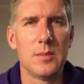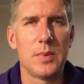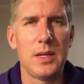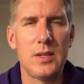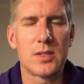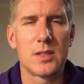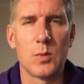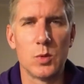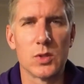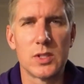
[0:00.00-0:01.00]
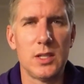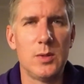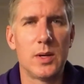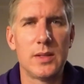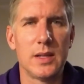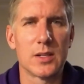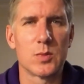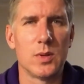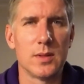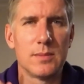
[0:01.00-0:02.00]
Peace. We'll see you on the
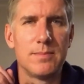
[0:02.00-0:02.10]
next one.